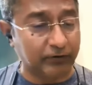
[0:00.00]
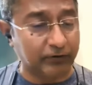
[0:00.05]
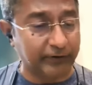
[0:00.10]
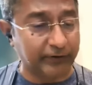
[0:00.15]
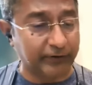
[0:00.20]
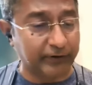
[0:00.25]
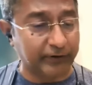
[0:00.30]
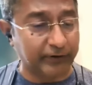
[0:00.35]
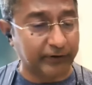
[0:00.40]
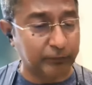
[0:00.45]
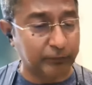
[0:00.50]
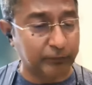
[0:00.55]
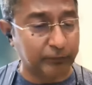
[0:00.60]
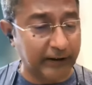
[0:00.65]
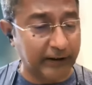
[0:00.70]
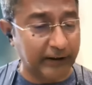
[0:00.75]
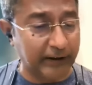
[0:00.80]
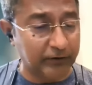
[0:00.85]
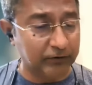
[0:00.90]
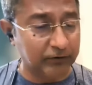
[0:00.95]
All of
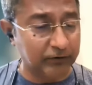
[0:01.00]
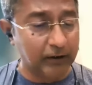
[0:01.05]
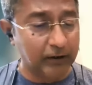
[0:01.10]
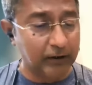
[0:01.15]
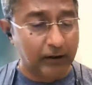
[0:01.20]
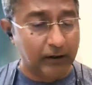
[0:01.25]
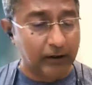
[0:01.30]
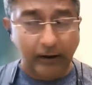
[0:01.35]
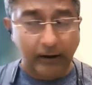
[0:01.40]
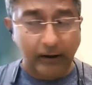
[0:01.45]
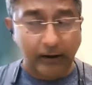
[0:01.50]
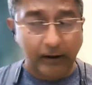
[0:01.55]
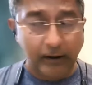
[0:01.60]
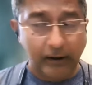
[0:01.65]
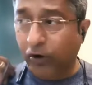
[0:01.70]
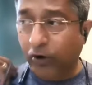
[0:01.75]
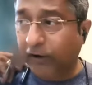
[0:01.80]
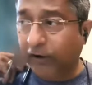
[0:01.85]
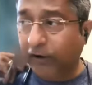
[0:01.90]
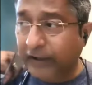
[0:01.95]
them used to
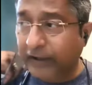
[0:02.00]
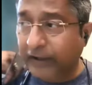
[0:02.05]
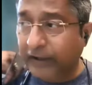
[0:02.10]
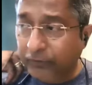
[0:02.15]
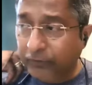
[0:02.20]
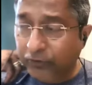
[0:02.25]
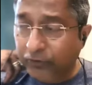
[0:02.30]
remember